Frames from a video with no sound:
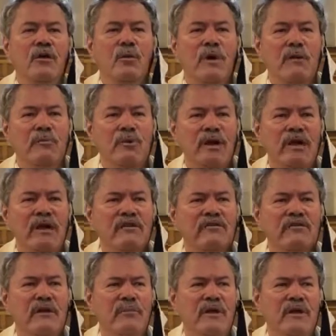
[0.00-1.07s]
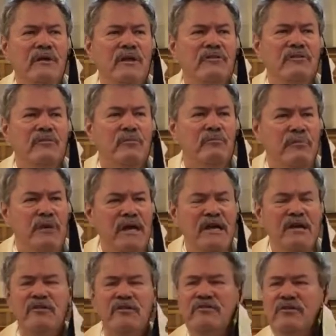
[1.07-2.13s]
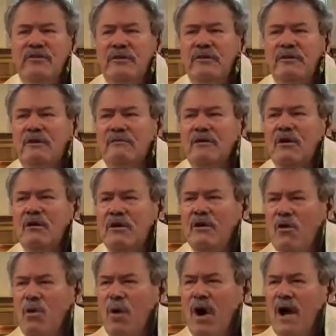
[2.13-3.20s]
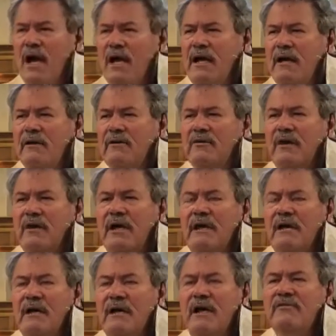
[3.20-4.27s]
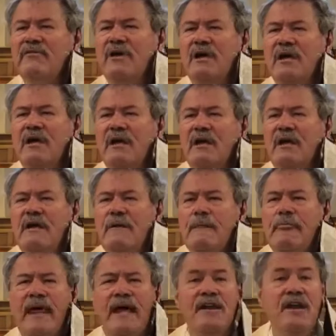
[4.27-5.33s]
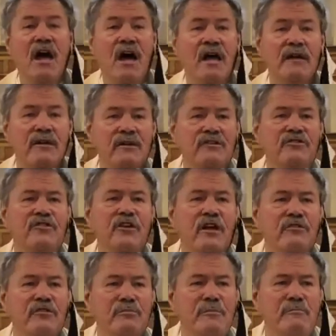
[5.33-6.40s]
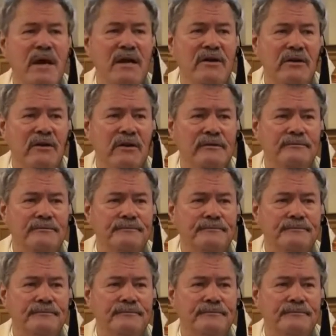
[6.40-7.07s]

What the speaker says: we bring in something that's peaceful and quiet and loving and not judgmental.